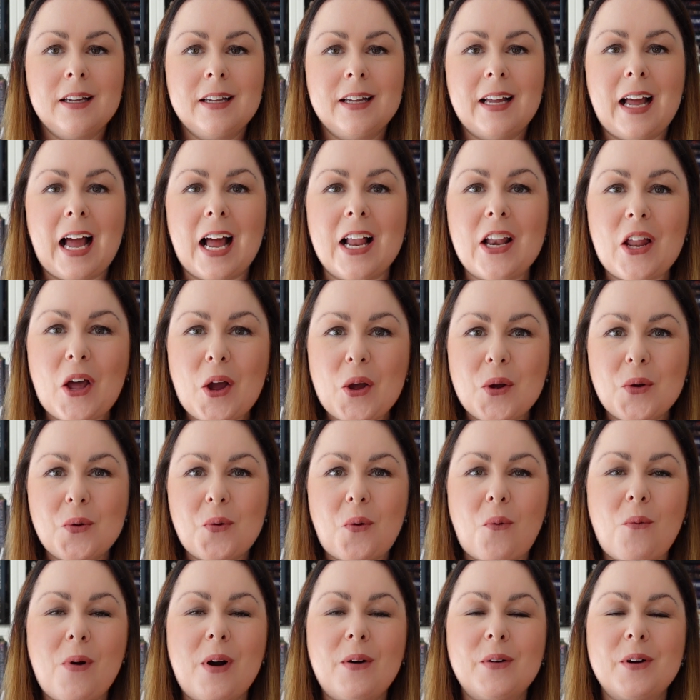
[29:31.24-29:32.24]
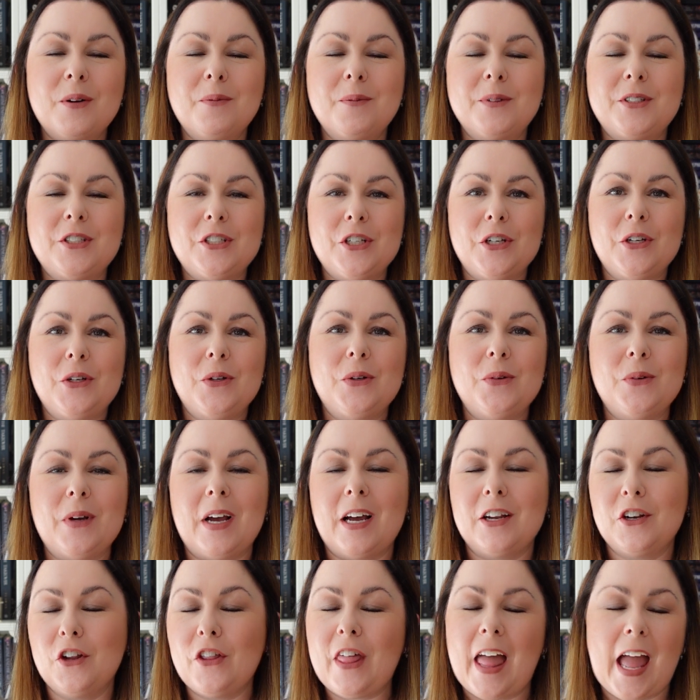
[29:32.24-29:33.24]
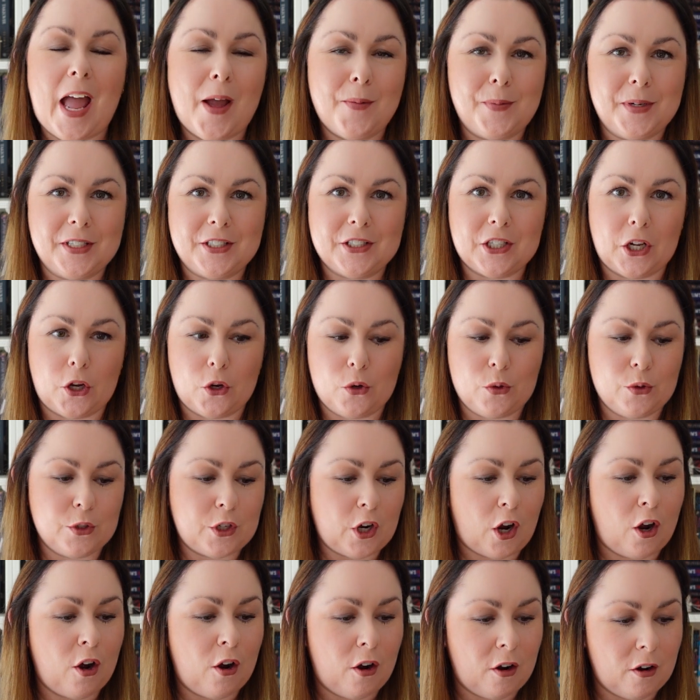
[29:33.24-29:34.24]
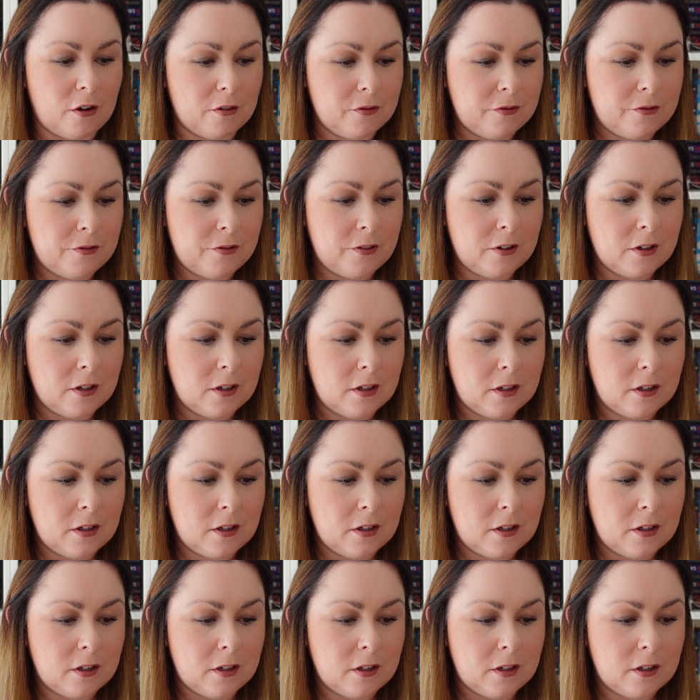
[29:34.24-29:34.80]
Hello, welcome to another episode of